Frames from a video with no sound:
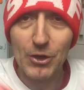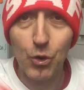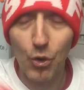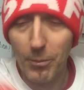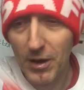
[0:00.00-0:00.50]

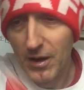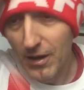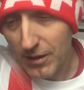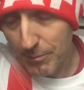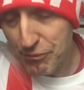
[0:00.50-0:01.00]
become
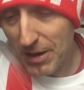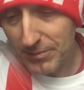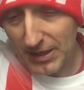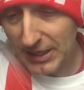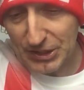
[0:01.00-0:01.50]
the
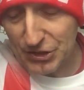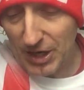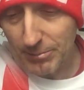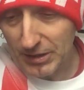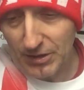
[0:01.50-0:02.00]
Premier League
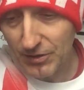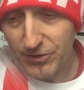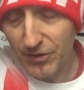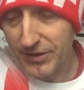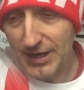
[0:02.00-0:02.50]

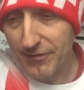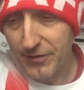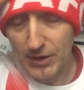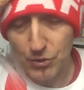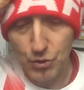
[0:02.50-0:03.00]
champions or the
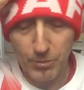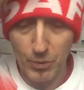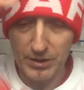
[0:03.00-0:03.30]
FA Cup